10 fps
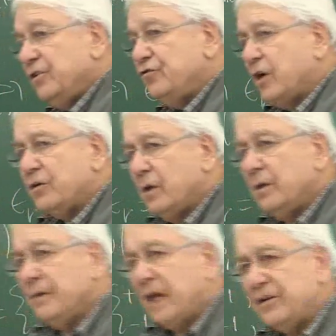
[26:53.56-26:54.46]
In
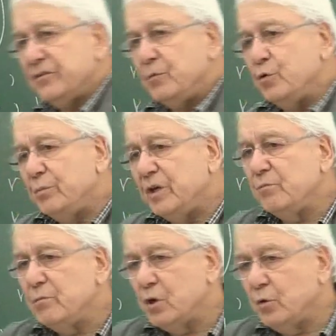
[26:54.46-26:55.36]
general, x mu
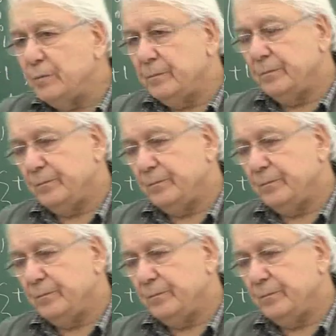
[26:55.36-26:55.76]
p mu.